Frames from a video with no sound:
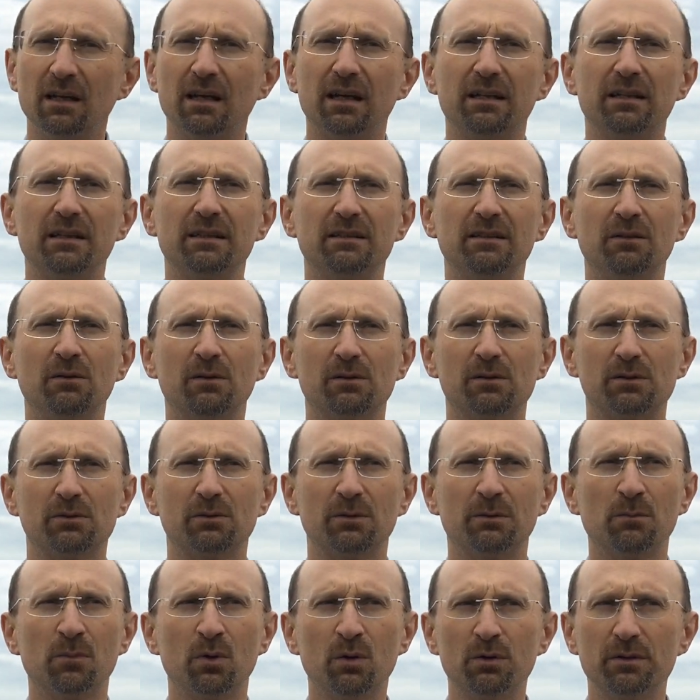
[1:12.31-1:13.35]
And it's
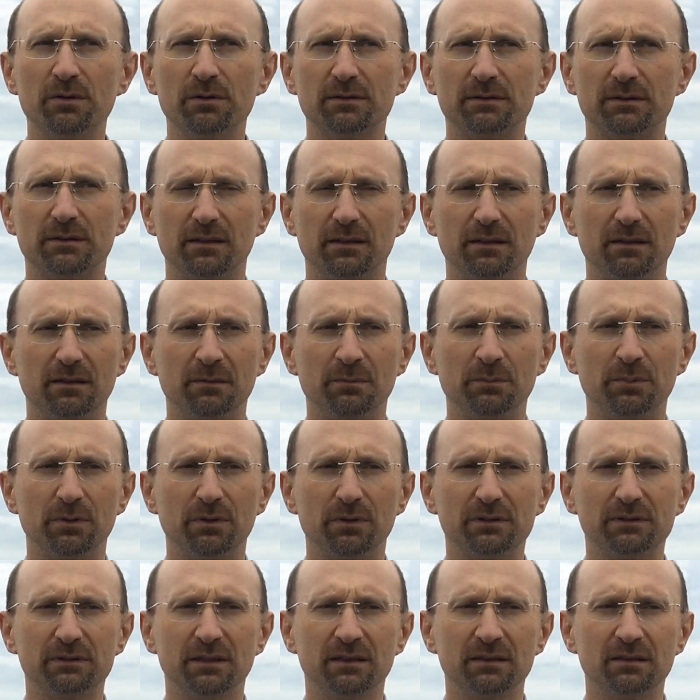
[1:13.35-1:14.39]
also more
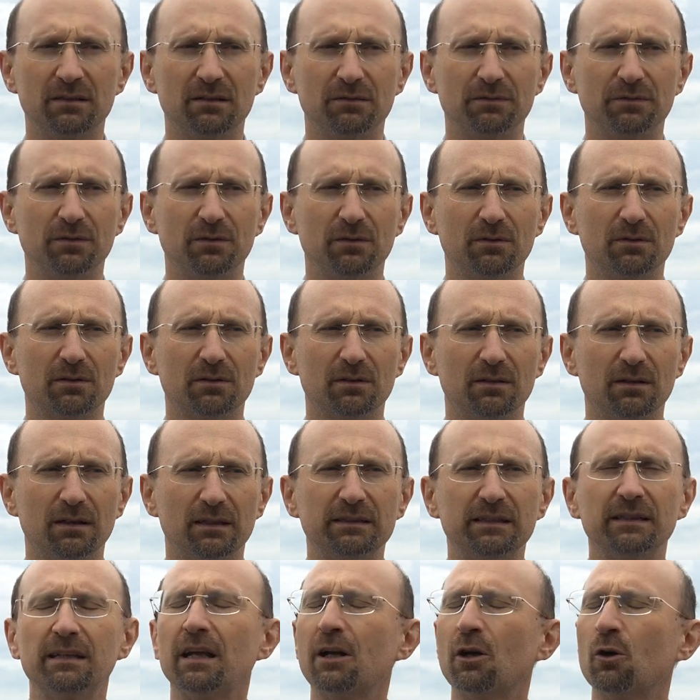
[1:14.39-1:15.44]
important for
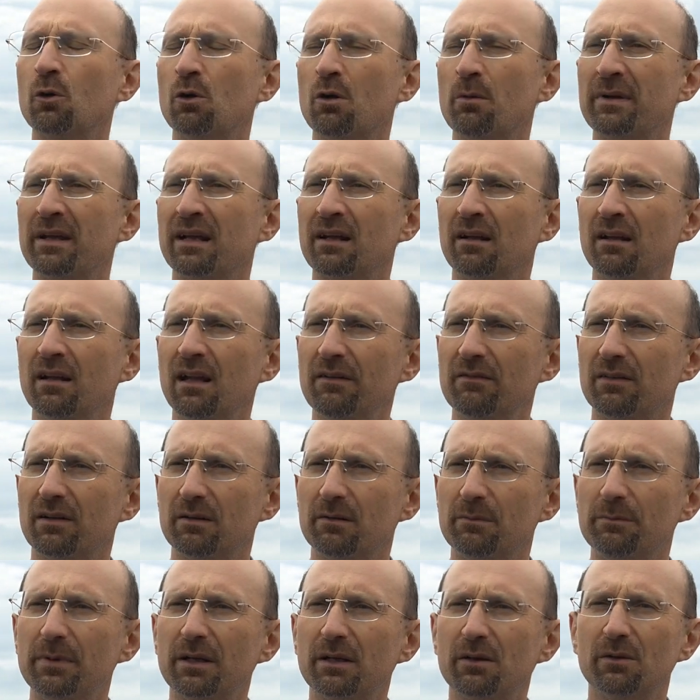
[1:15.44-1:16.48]
at the economical
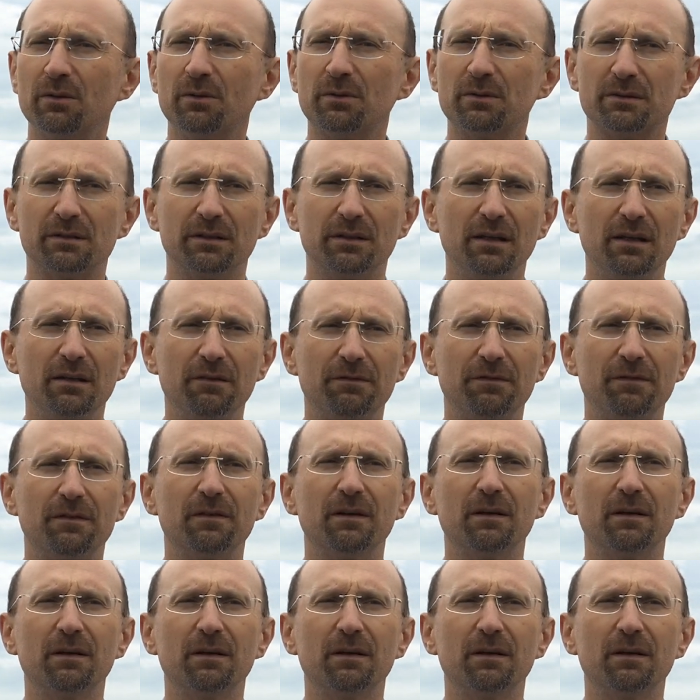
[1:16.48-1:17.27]
level, because if